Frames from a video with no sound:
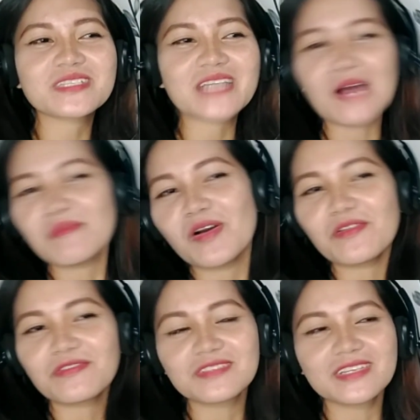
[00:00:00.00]
some
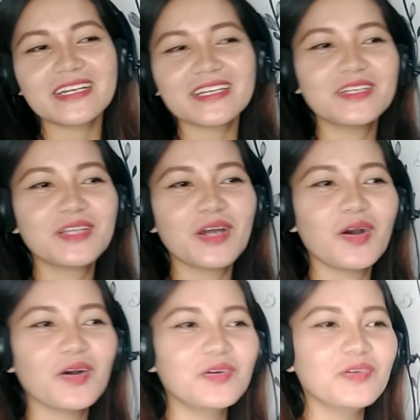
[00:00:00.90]
of their, you
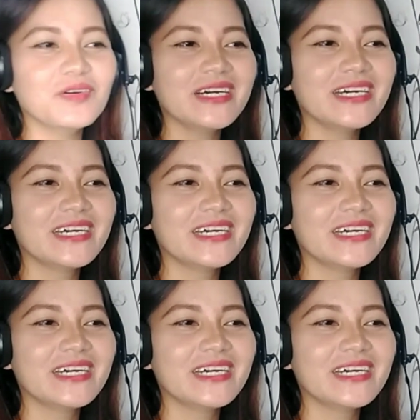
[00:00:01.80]
know,